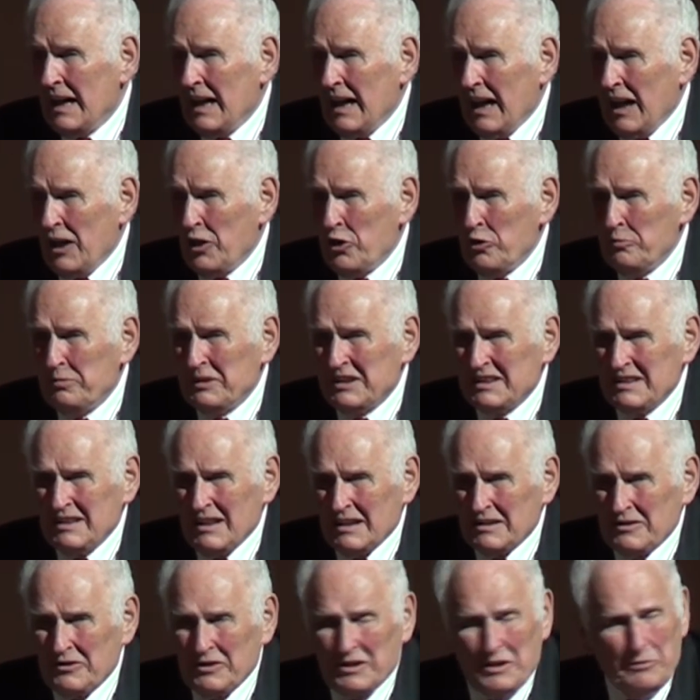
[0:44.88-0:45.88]
I hope it's
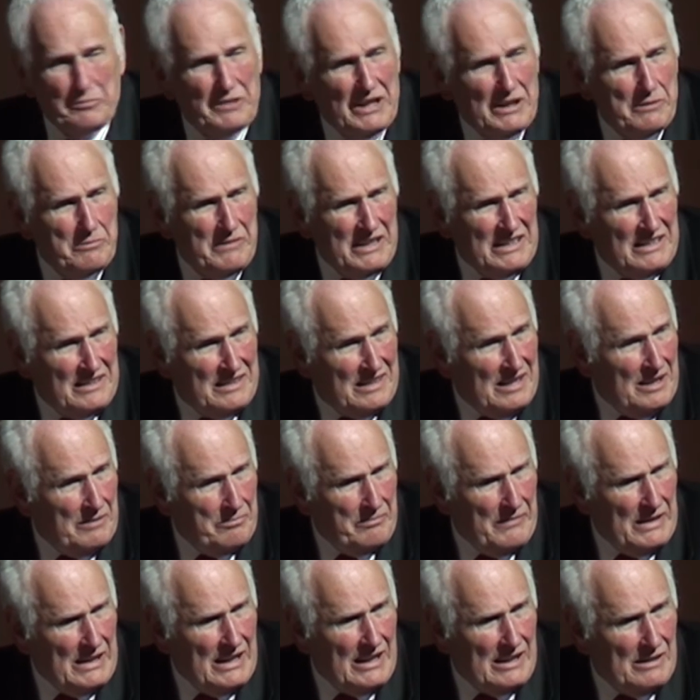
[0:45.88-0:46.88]
not going to be a
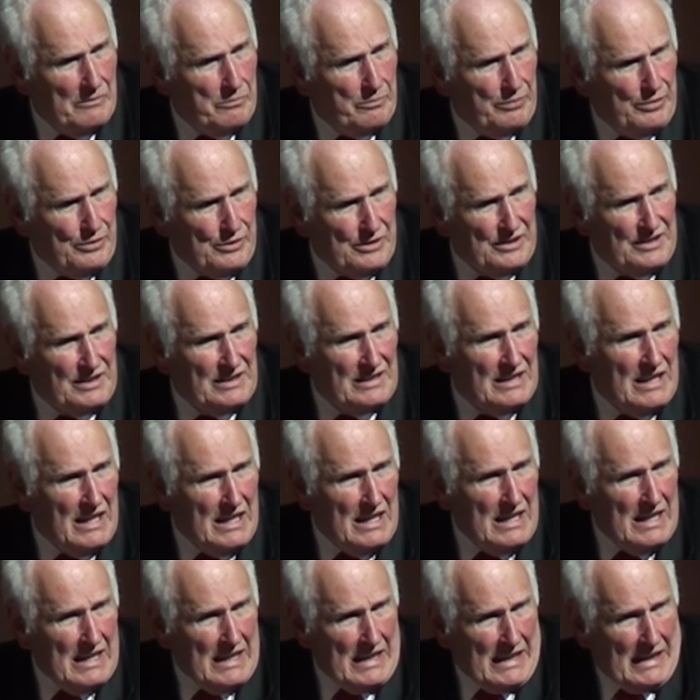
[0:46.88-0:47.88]
medical person,
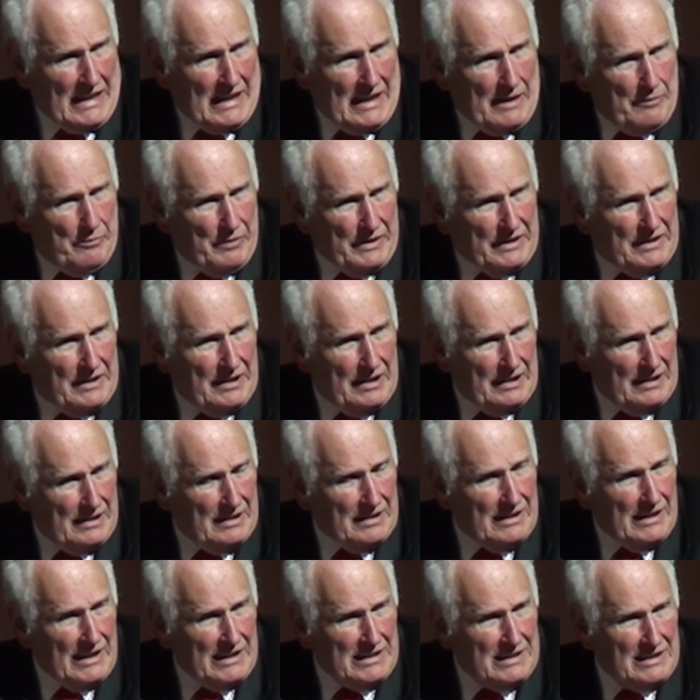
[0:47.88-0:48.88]
but
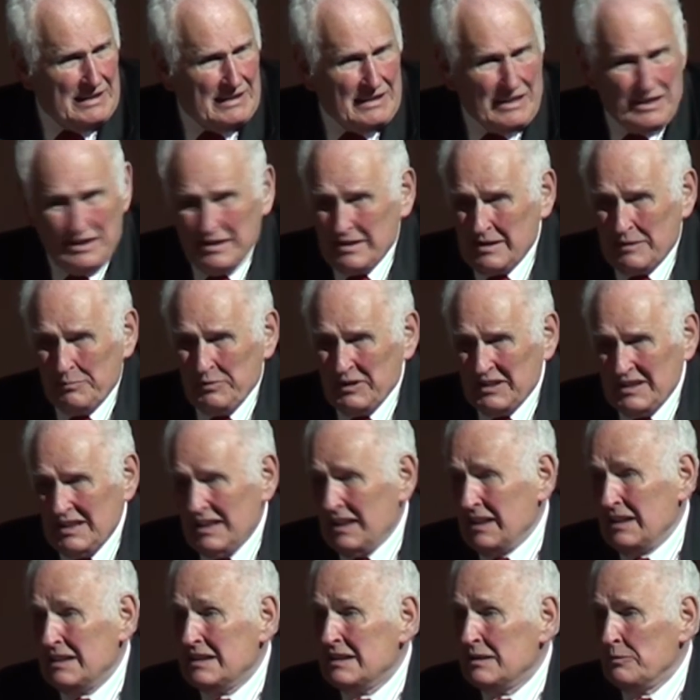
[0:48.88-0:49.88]
that's just
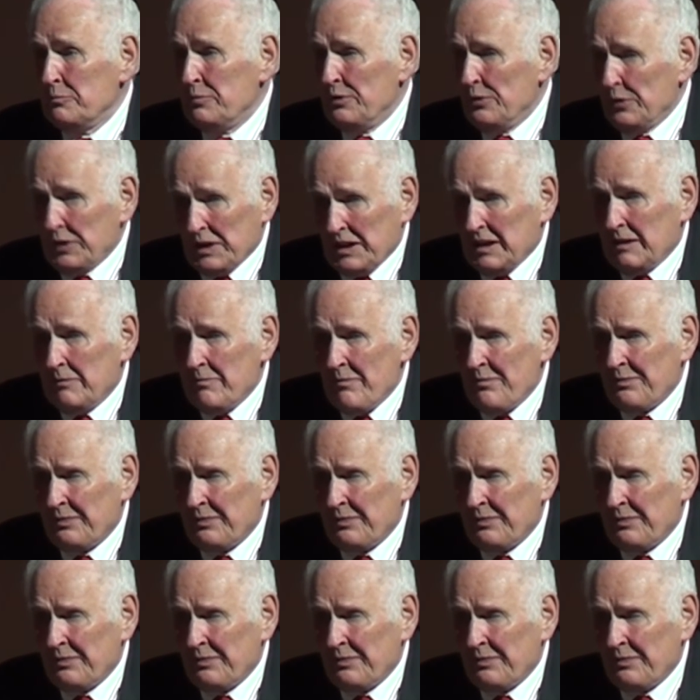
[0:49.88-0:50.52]
besides the point.